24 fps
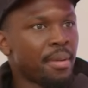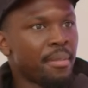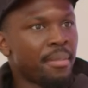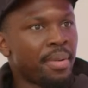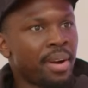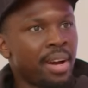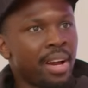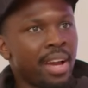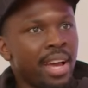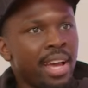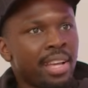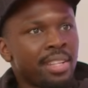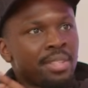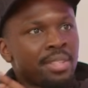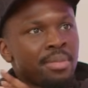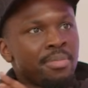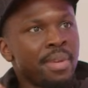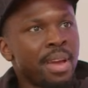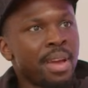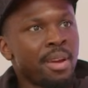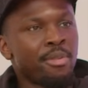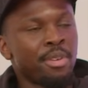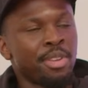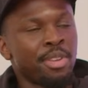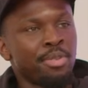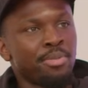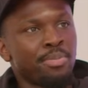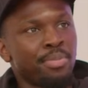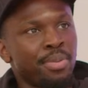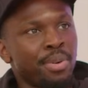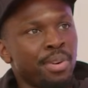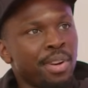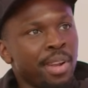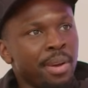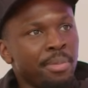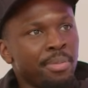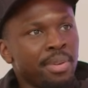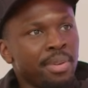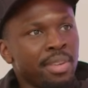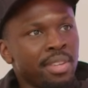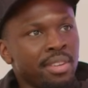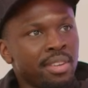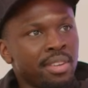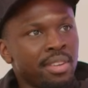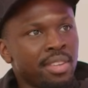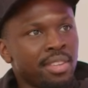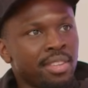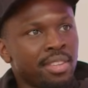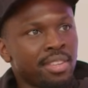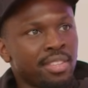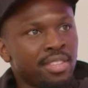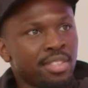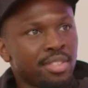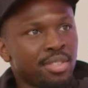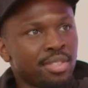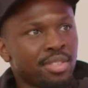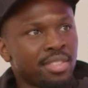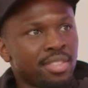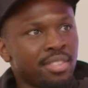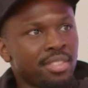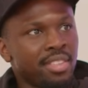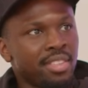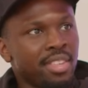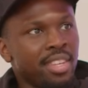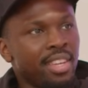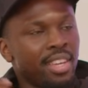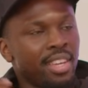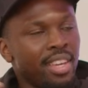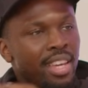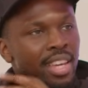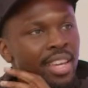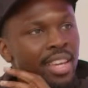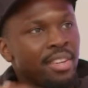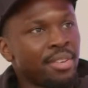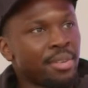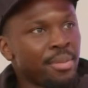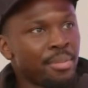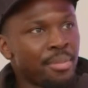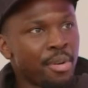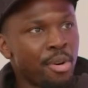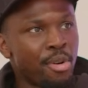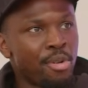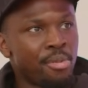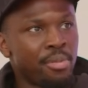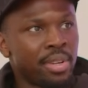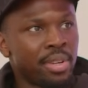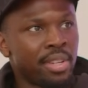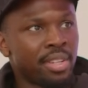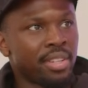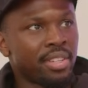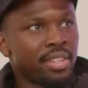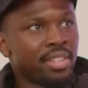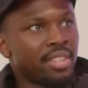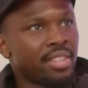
But as a man, when you pull up and you're just in the moment,